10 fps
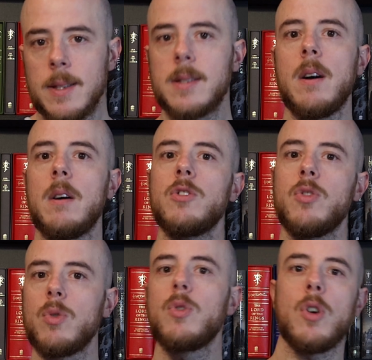start
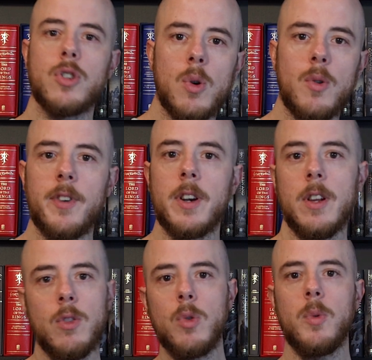to cross over
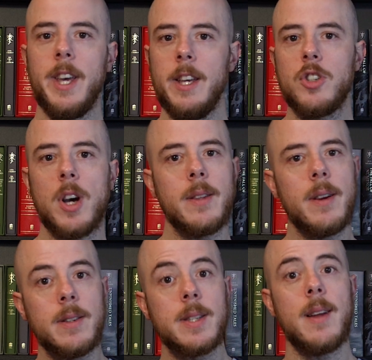into each
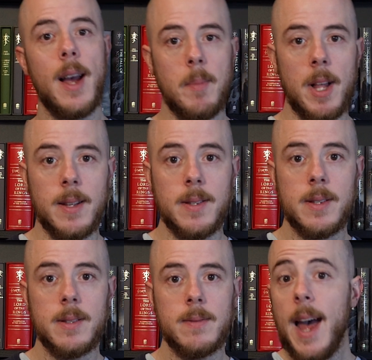other's
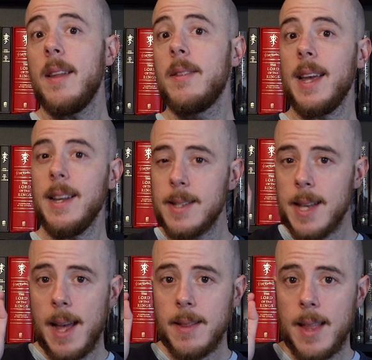timelines. And
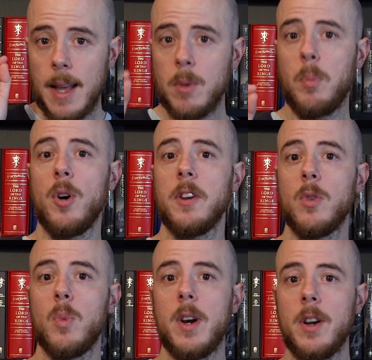it's at that
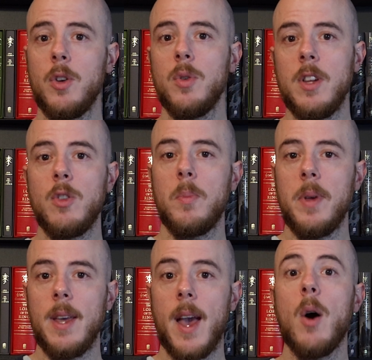point where you need to
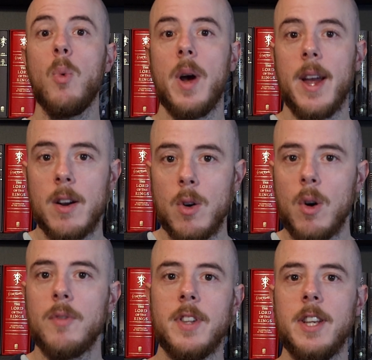be aware
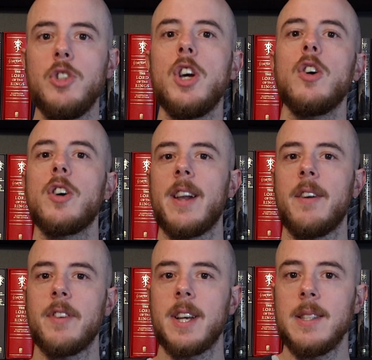of the
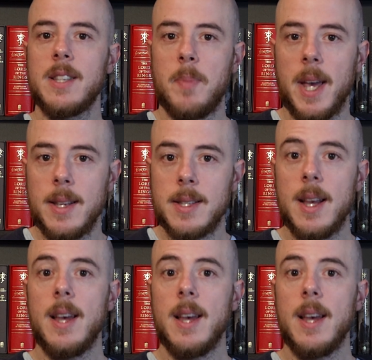geographical space